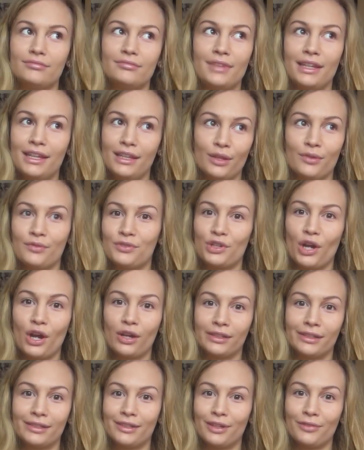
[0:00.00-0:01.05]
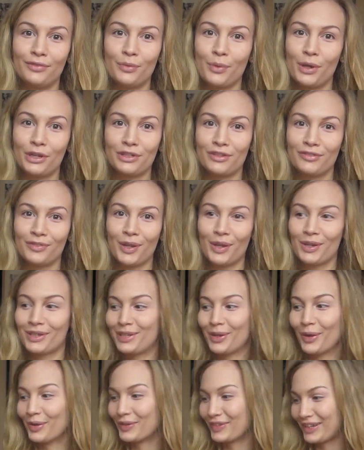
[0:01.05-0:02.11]
he loves chocolate. If you watch our vlogs,
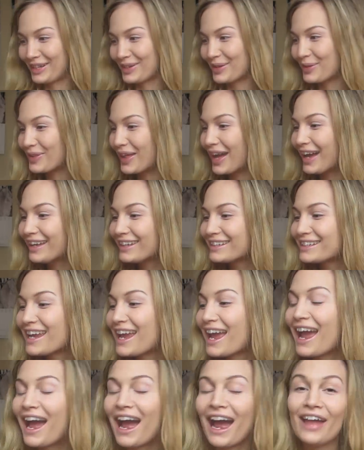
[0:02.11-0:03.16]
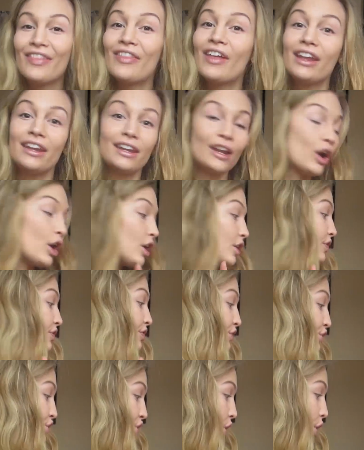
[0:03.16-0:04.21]
you already know that. And then
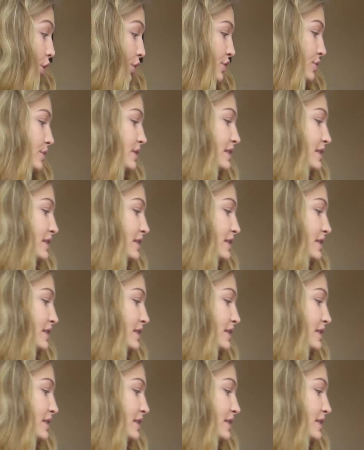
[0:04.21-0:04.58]
she also